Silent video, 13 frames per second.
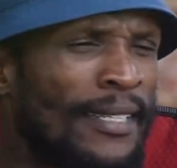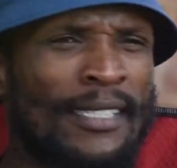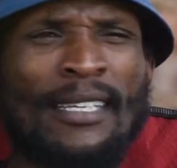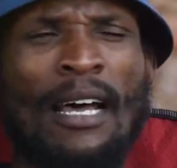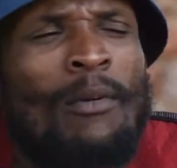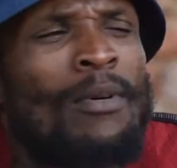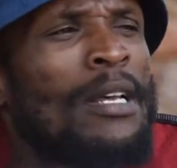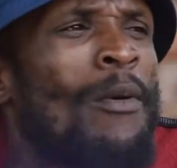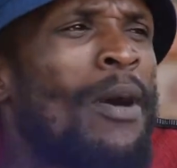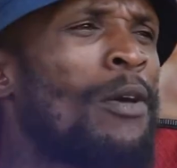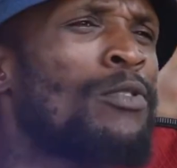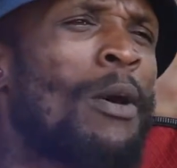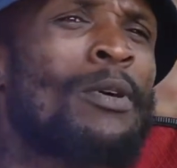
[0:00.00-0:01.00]
Yes, I
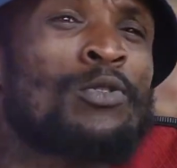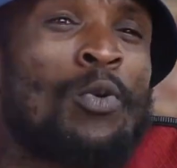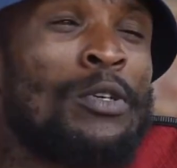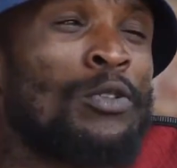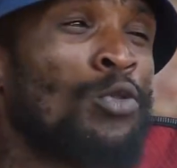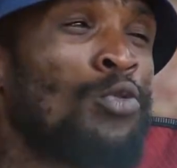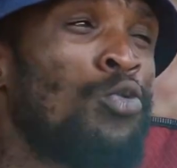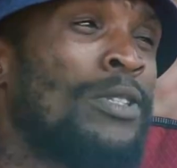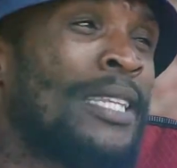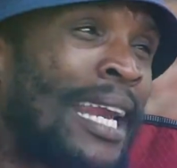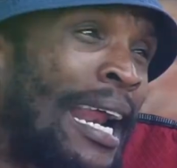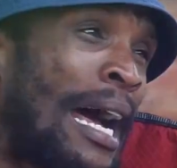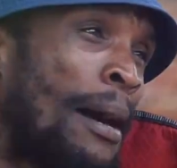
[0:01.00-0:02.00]
was going to do
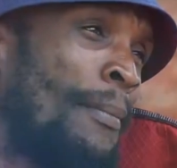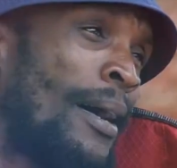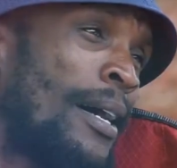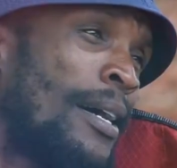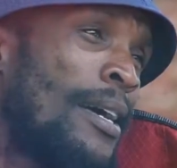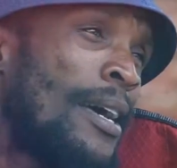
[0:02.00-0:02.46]
drama.